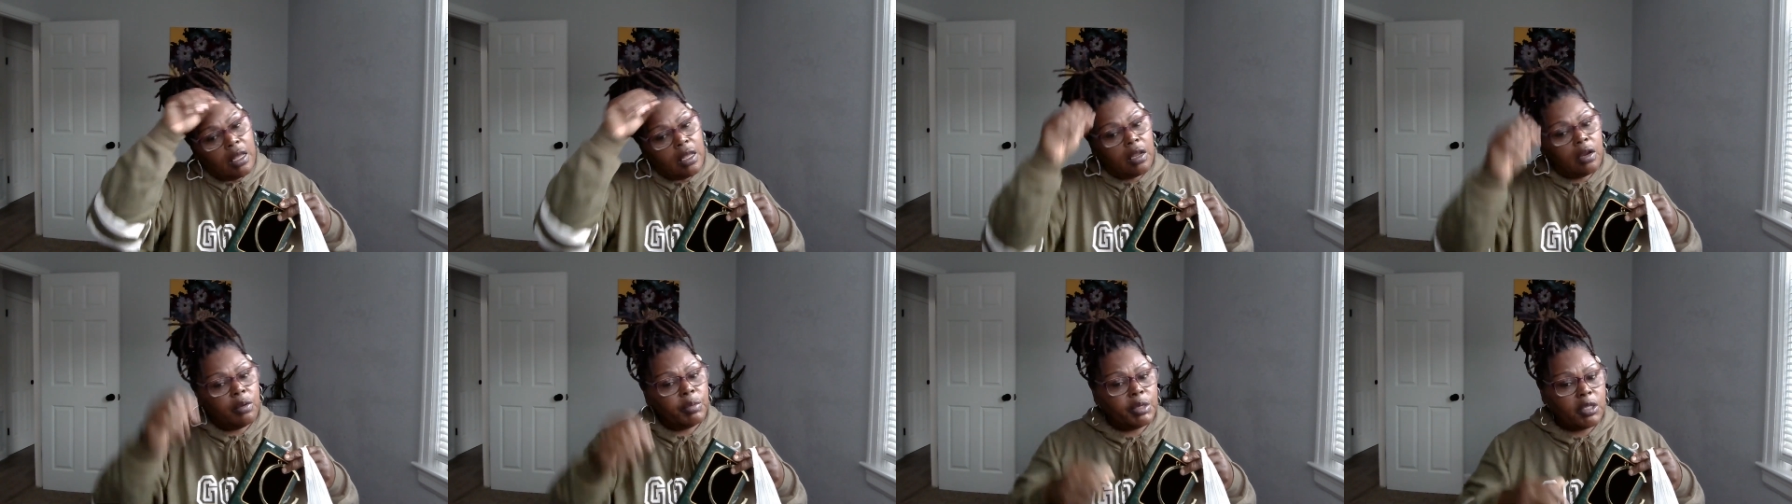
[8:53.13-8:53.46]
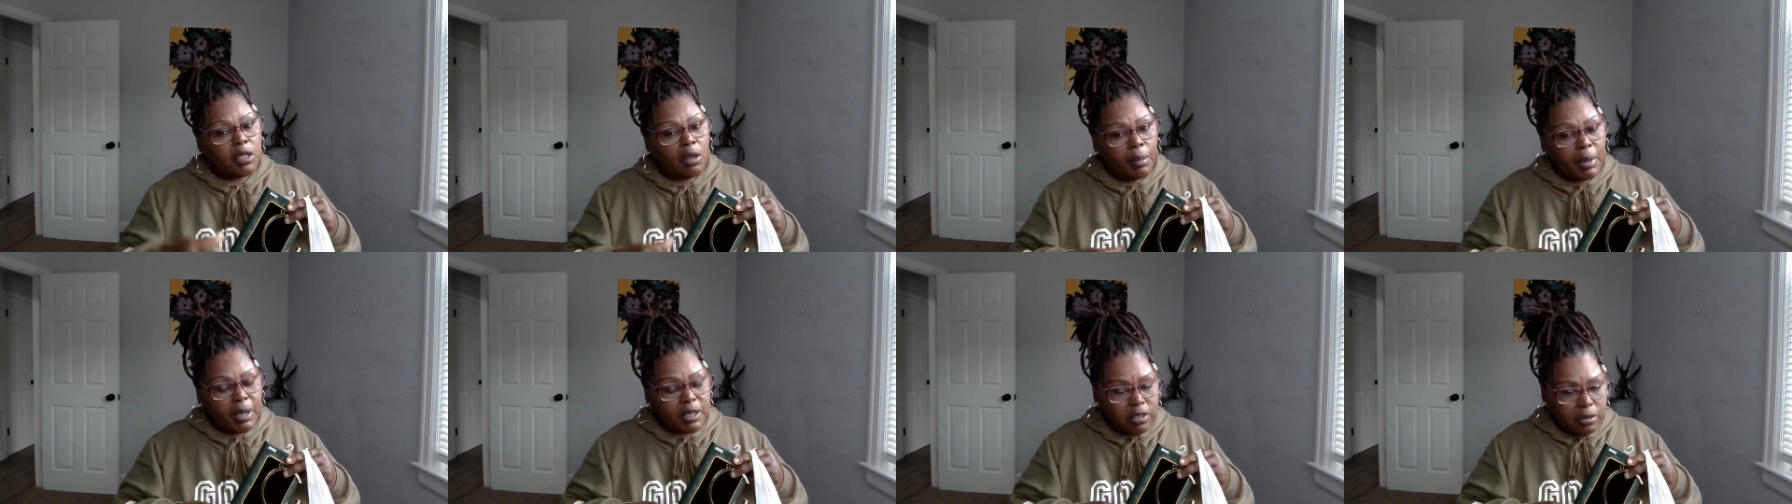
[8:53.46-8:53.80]
Hear
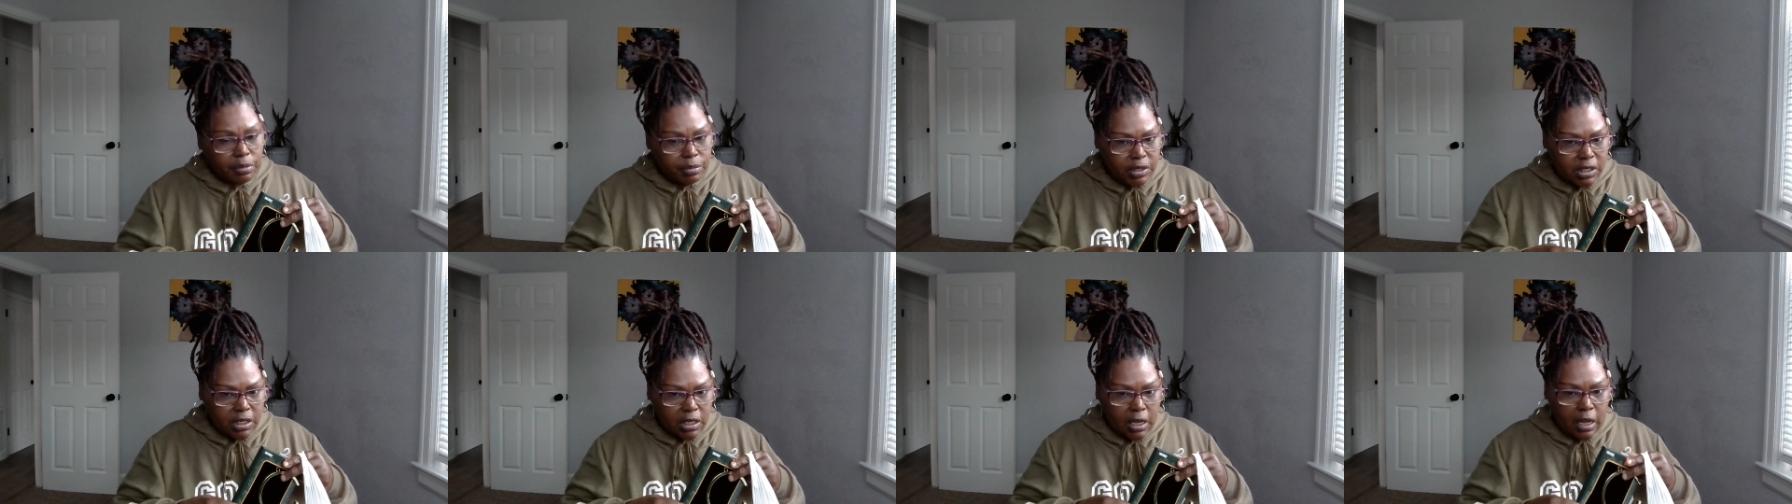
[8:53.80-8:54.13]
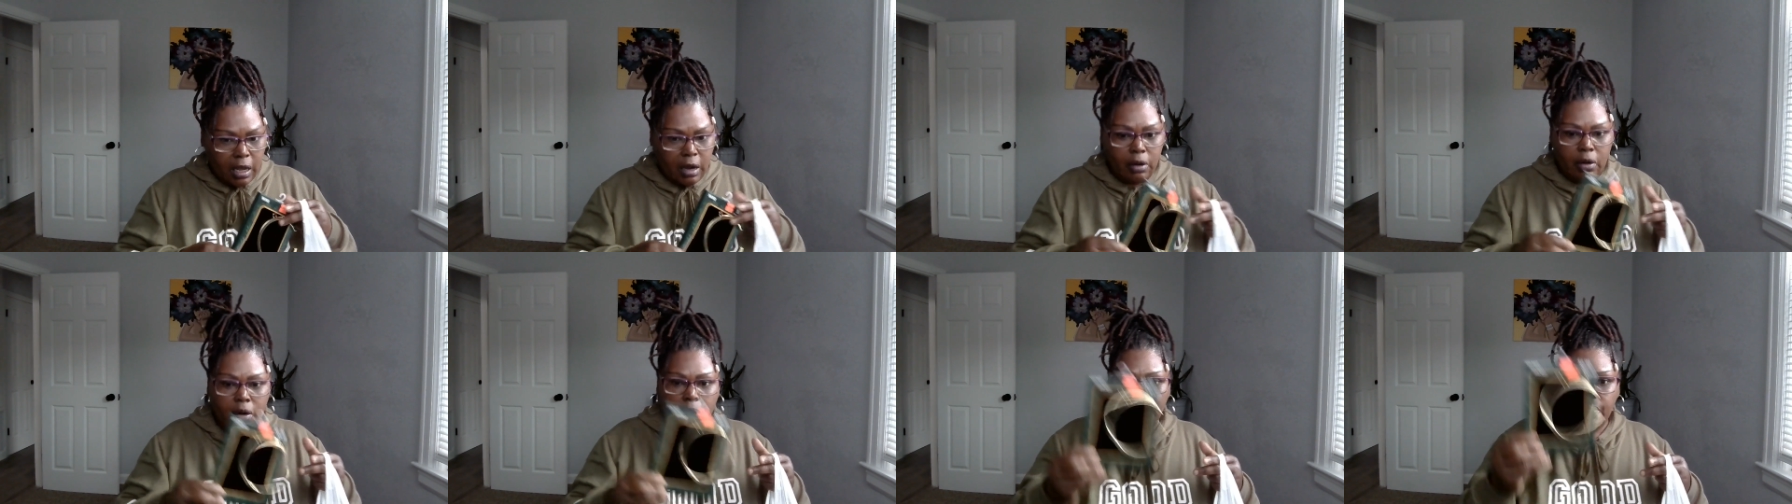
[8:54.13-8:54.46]
me talking about some
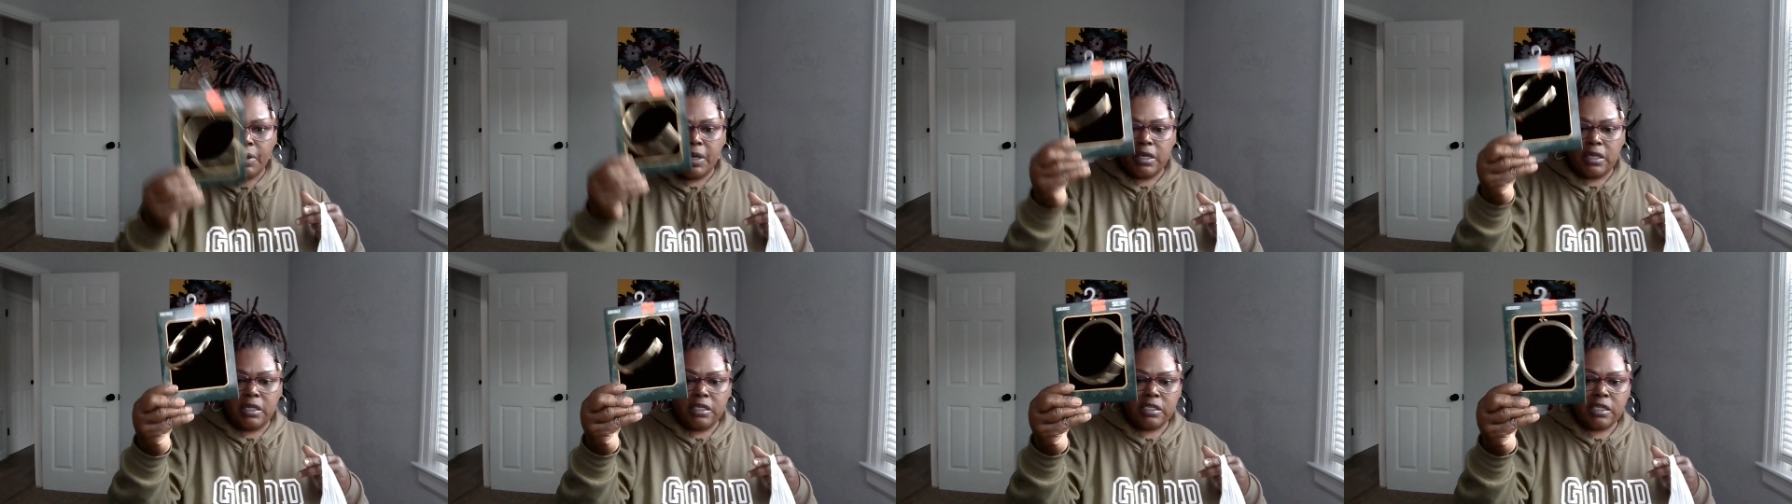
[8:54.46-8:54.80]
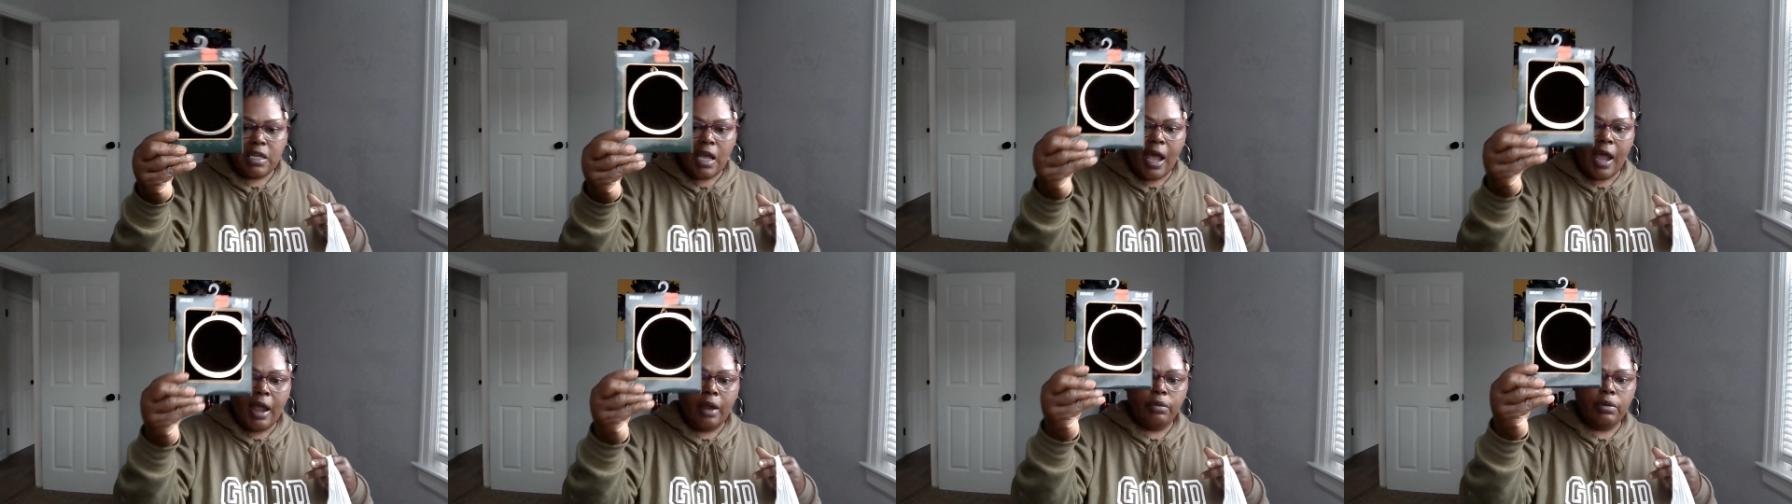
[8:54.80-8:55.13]
Sierra, but
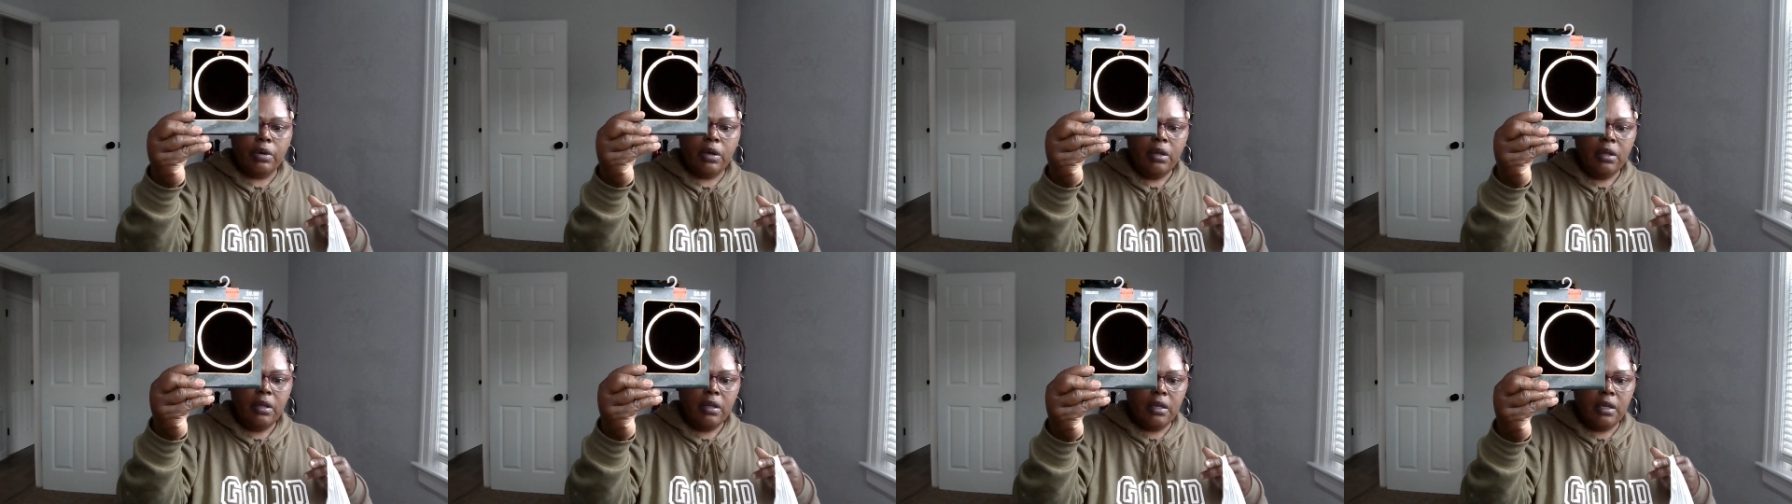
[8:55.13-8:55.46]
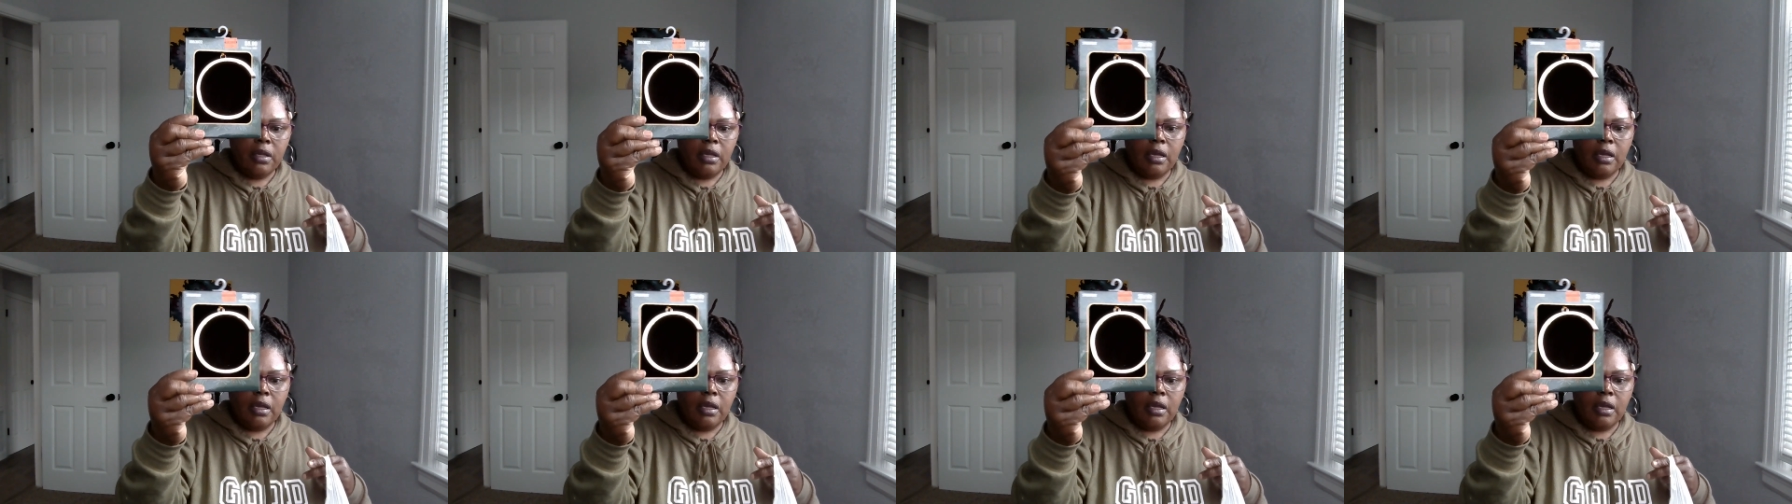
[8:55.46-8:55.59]
it's Kyra.